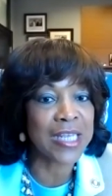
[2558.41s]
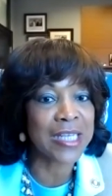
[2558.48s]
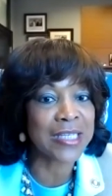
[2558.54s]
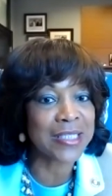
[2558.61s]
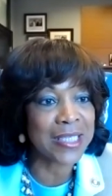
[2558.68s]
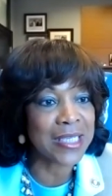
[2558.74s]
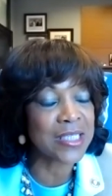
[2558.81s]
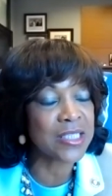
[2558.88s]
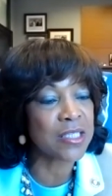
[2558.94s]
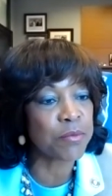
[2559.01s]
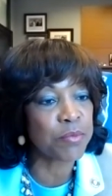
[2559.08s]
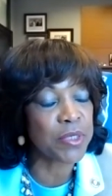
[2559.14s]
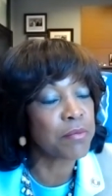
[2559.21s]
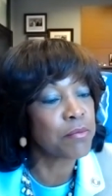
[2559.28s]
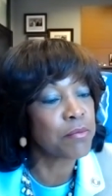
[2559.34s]
that tend to
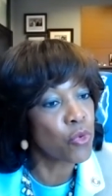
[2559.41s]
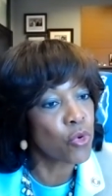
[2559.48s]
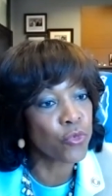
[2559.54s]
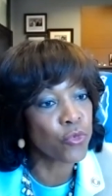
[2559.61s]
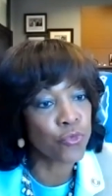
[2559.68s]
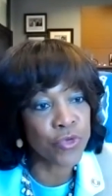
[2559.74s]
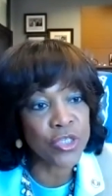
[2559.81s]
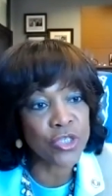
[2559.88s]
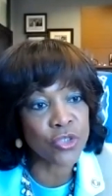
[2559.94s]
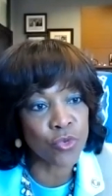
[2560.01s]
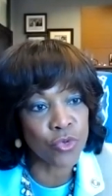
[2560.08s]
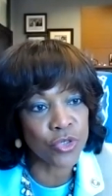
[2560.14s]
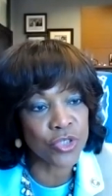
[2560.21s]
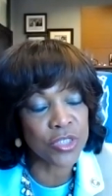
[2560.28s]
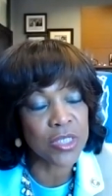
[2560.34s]
be more
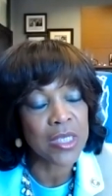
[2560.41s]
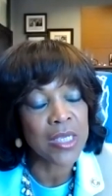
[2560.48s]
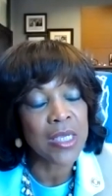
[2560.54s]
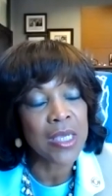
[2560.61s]
resource